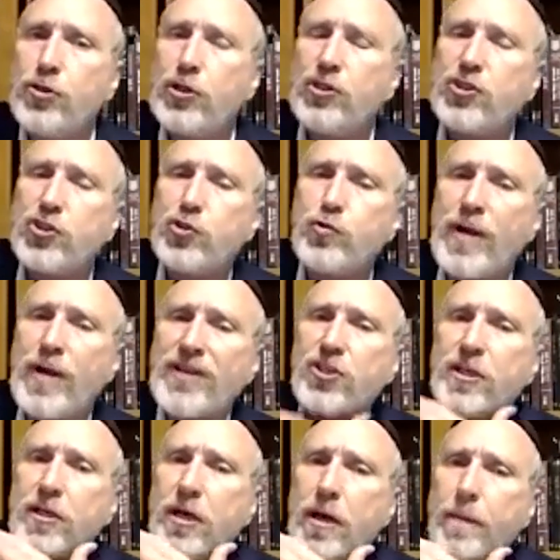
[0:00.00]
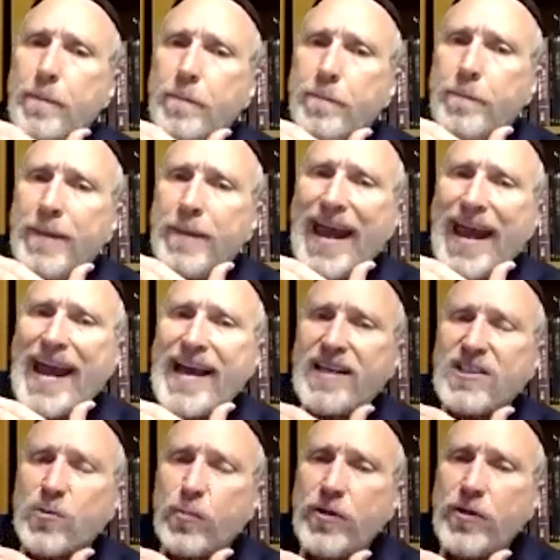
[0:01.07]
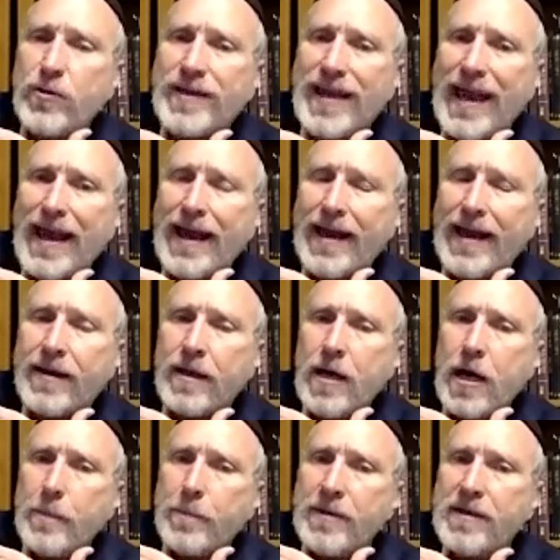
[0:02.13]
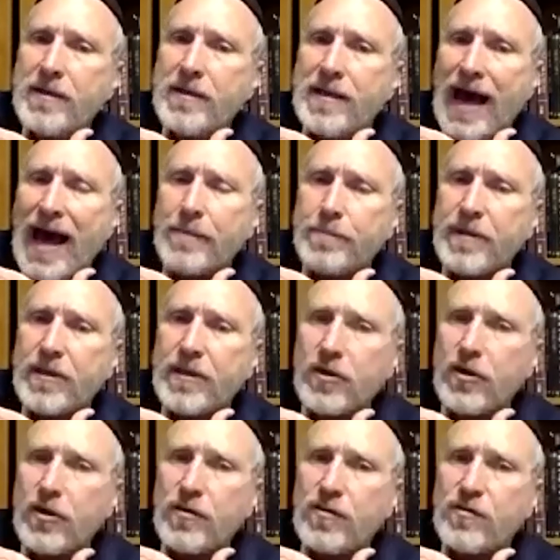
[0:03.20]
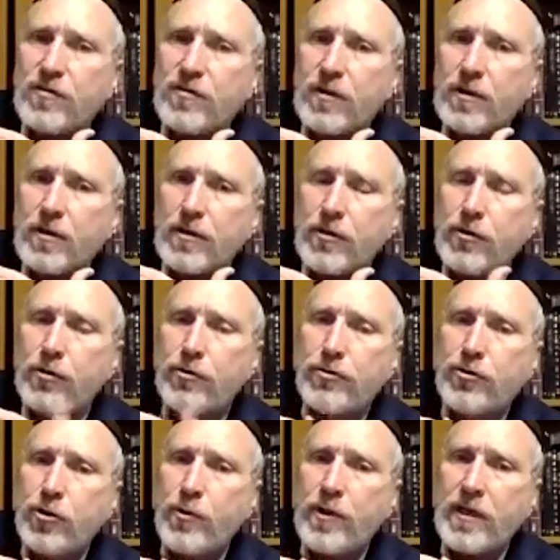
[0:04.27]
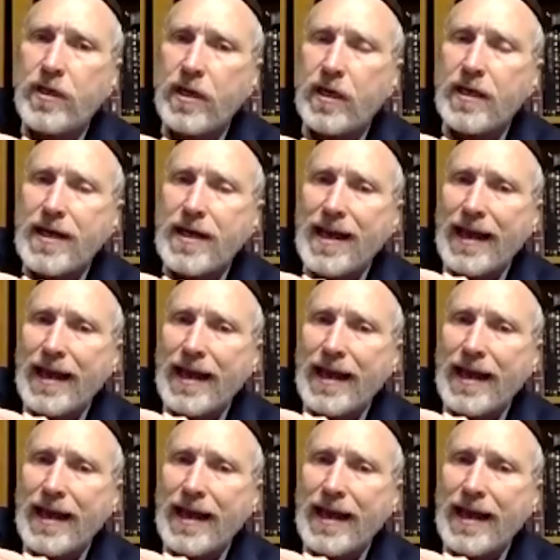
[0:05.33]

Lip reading: stretching past where you can, but not because you're doing it